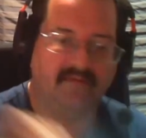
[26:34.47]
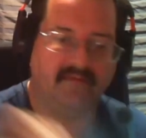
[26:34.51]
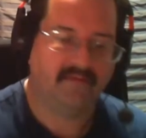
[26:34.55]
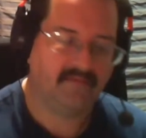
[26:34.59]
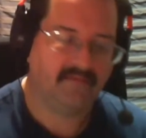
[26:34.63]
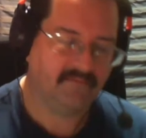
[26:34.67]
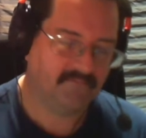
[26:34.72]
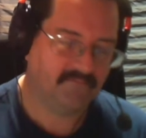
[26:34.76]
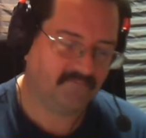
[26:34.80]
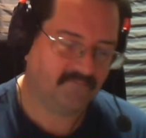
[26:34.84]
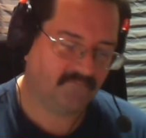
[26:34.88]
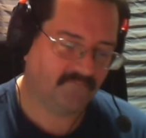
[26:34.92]

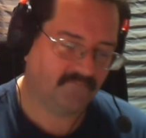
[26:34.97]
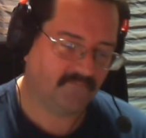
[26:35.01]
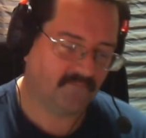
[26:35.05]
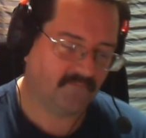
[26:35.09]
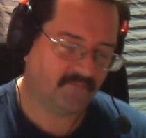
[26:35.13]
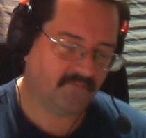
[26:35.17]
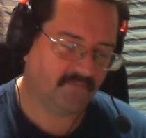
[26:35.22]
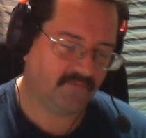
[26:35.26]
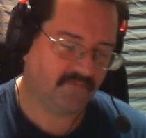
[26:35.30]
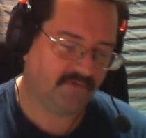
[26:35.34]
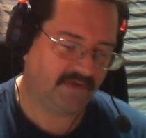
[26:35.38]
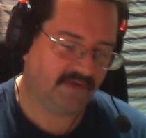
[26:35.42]

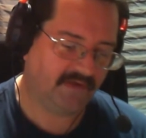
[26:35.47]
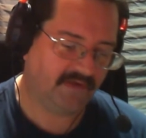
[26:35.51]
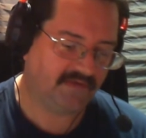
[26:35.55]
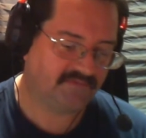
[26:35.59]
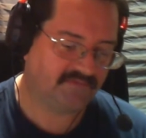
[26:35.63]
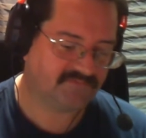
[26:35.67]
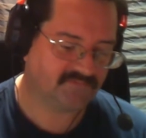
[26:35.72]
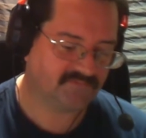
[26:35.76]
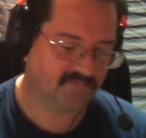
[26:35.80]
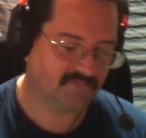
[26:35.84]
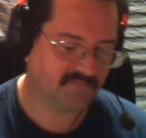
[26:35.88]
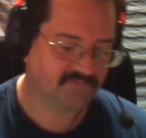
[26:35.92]
for a
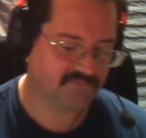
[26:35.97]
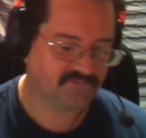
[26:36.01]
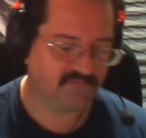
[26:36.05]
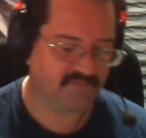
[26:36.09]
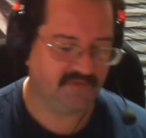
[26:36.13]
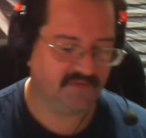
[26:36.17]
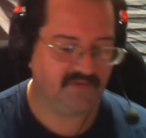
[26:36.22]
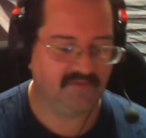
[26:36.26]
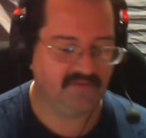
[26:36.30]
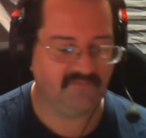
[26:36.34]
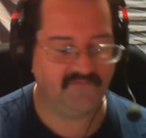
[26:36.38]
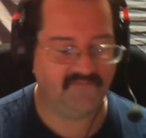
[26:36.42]

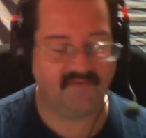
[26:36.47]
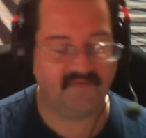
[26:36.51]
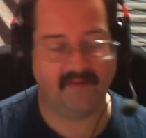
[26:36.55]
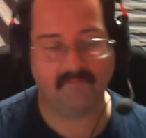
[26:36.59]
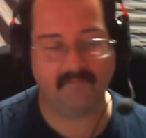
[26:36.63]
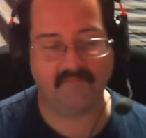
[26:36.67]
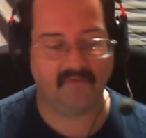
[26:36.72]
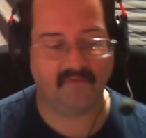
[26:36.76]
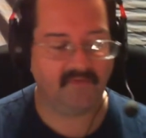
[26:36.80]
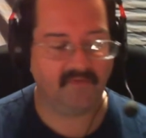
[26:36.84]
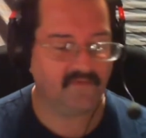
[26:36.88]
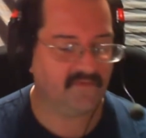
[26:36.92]
sorcery. Tap
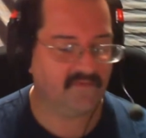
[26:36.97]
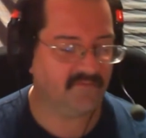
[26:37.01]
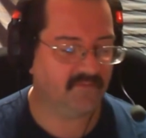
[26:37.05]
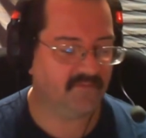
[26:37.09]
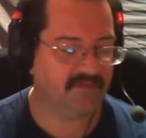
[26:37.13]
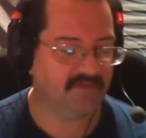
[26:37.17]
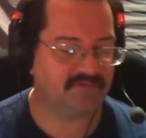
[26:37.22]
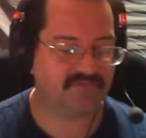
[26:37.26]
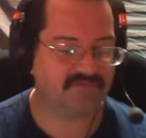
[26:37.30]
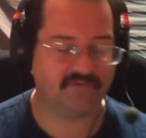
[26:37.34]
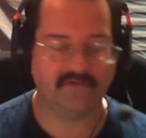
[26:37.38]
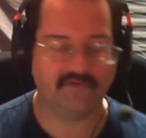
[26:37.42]
target
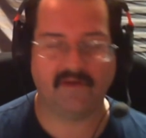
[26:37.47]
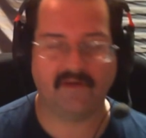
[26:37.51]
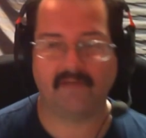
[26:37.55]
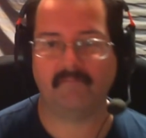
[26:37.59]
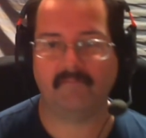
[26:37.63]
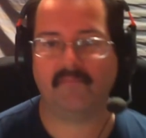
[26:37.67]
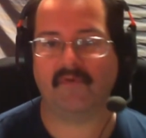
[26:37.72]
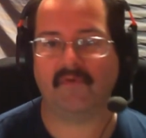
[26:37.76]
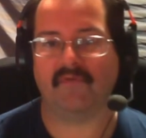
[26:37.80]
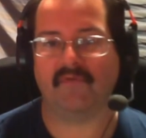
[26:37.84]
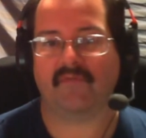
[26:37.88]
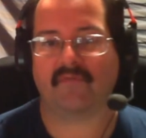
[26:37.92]
creature and
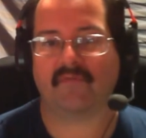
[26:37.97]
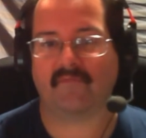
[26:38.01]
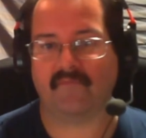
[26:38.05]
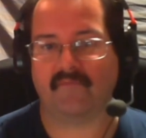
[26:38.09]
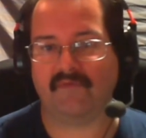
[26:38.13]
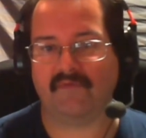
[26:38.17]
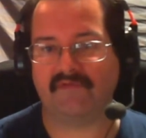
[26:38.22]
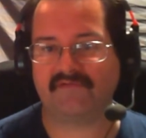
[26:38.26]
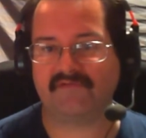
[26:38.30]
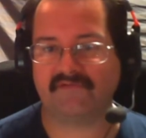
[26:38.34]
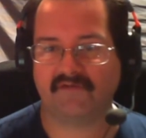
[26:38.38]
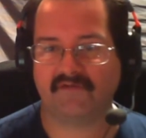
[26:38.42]
put
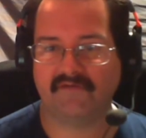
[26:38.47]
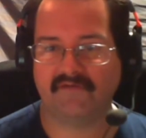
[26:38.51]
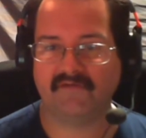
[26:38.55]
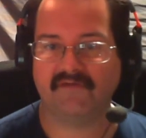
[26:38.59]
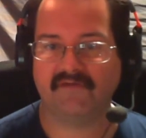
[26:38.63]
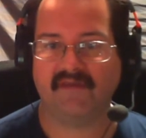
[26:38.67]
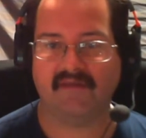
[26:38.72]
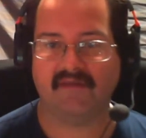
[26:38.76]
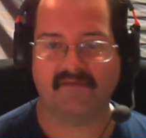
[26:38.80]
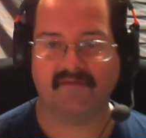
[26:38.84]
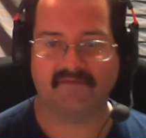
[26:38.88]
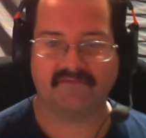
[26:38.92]
3 stun
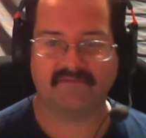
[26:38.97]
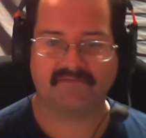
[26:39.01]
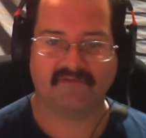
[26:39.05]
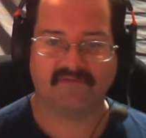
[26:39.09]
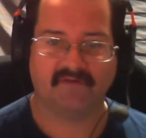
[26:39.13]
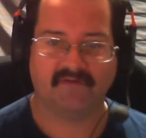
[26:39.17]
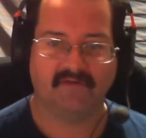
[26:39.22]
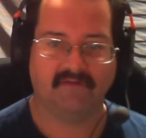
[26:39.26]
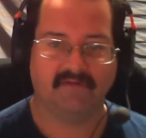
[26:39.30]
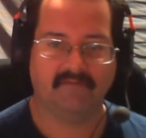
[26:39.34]
counters on.